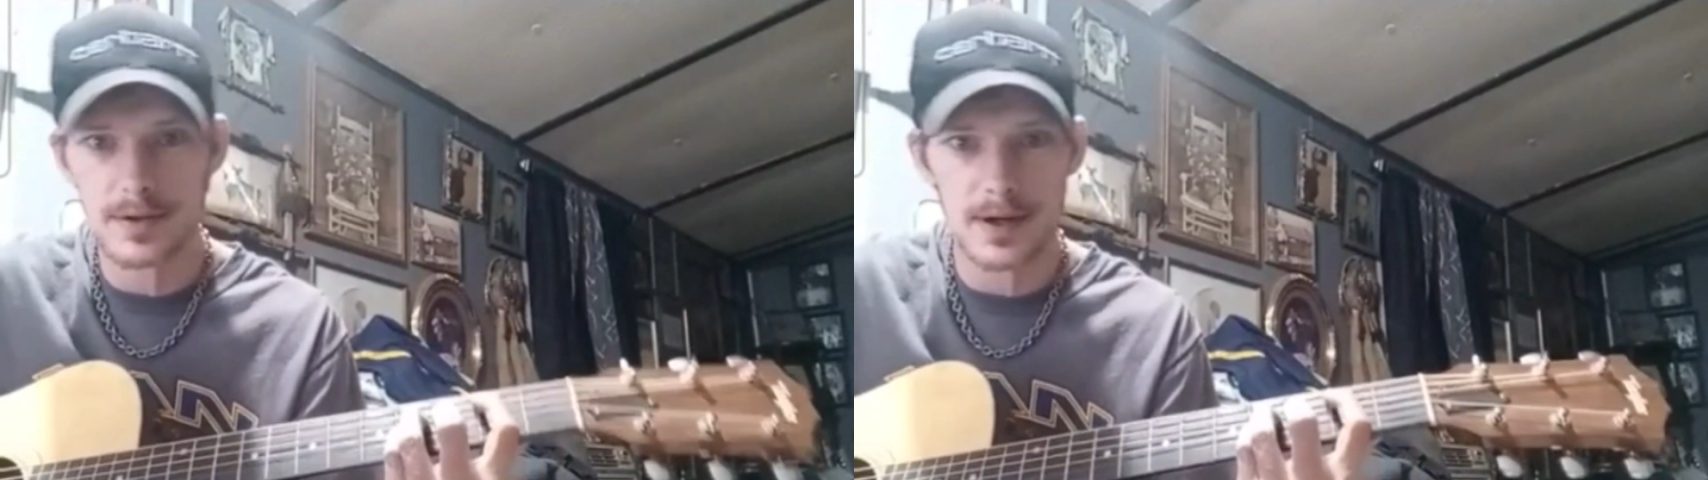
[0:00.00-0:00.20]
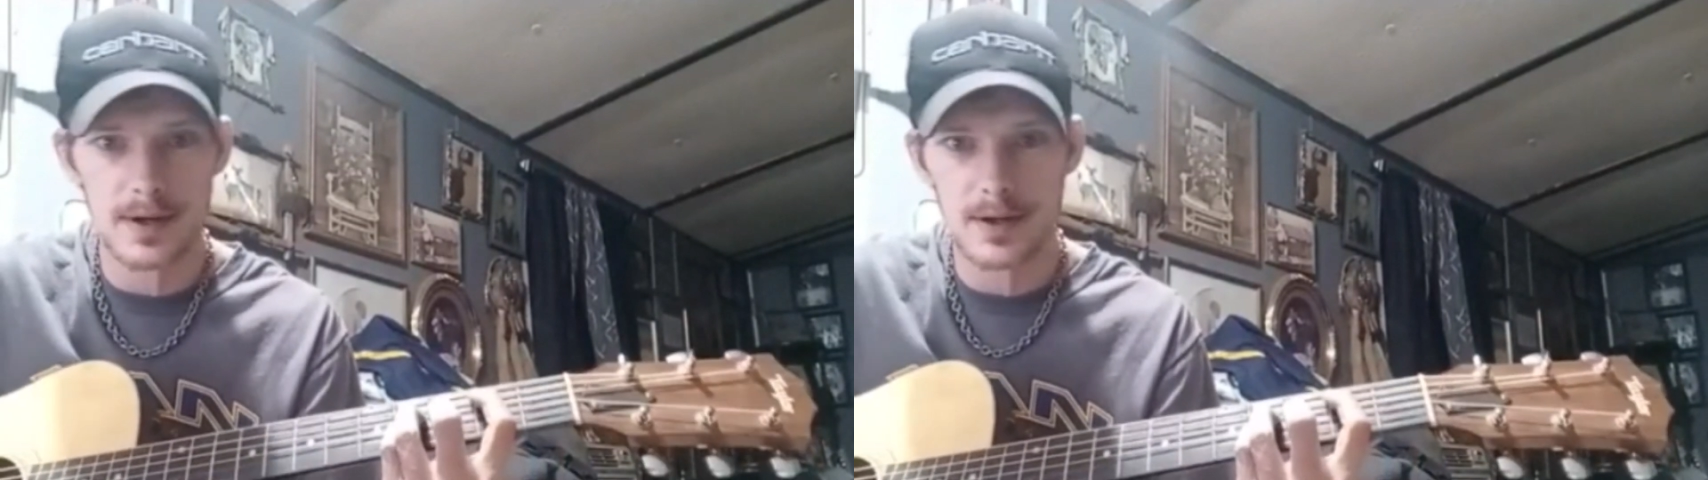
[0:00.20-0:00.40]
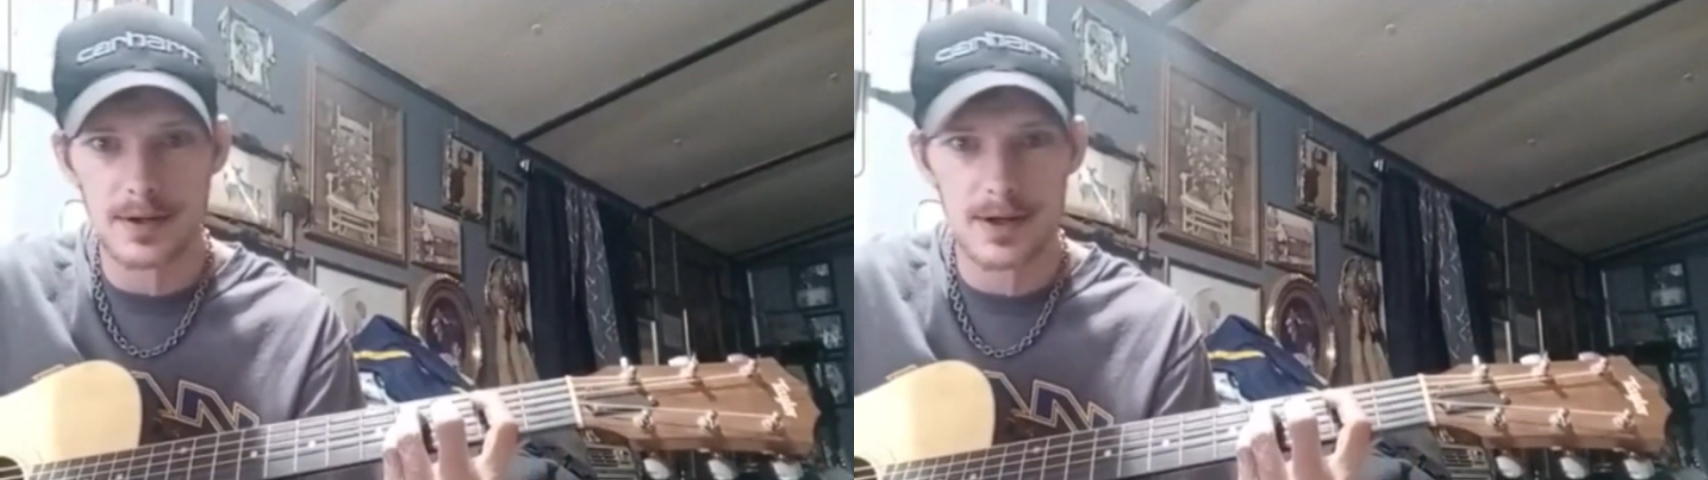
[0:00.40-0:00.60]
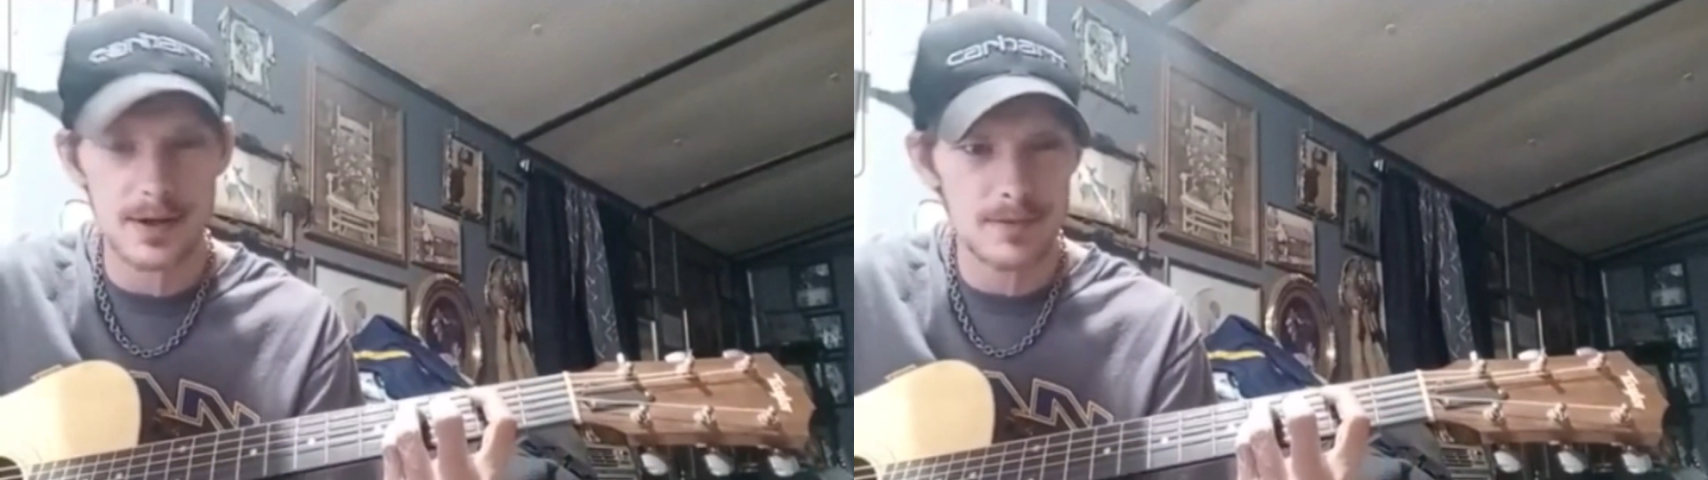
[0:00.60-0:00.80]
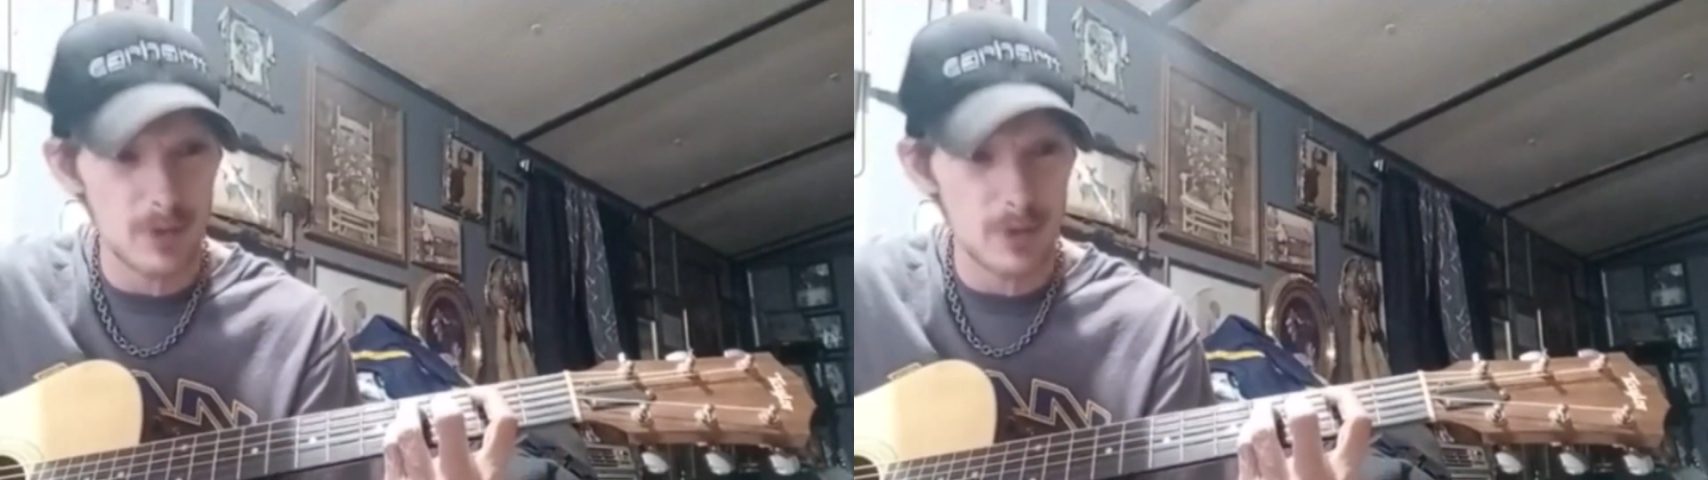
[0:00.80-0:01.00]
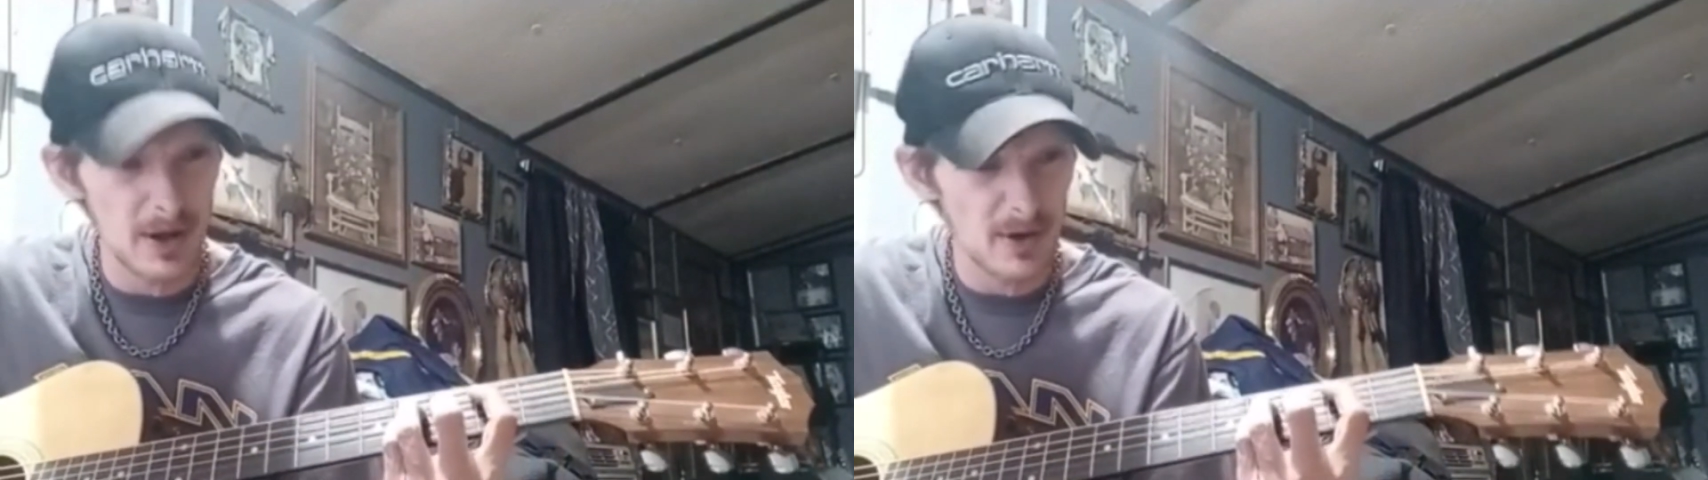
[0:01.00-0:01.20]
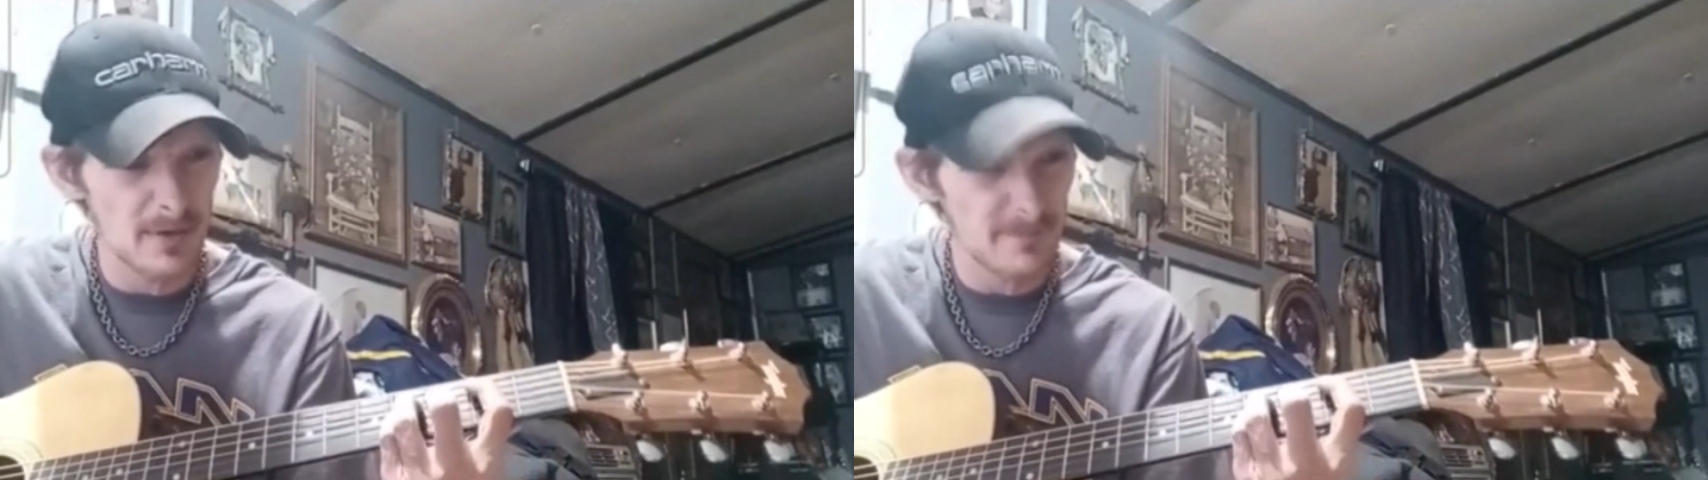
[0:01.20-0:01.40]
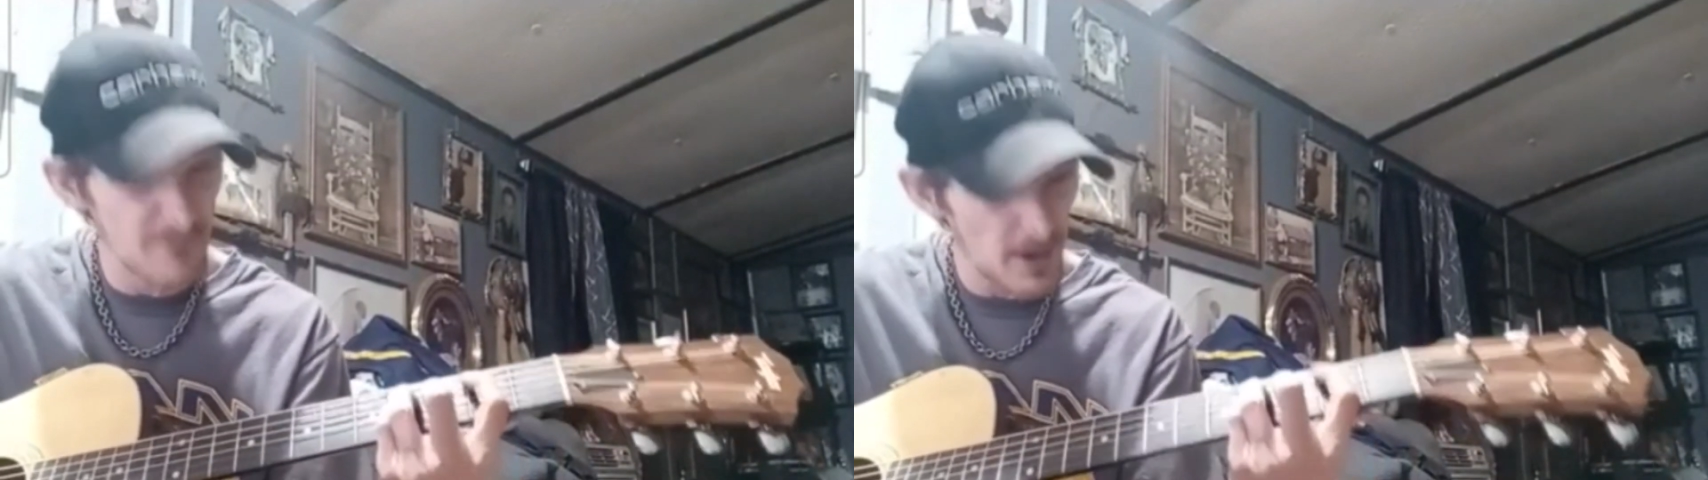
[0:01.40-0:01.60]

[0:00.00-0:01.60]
I get real fucking